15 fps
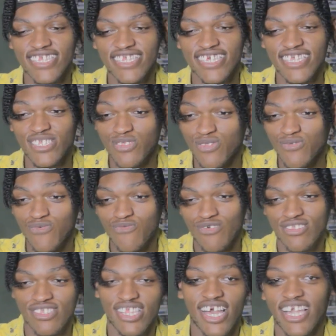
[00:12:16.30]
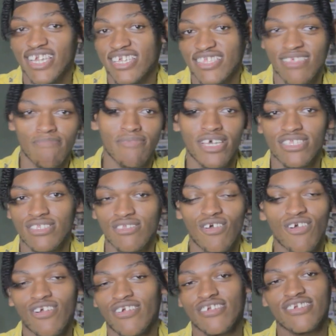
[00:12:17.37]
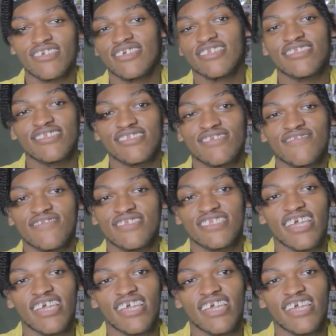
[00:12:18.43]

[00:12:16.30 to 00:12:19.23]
This was like the best arc in the series,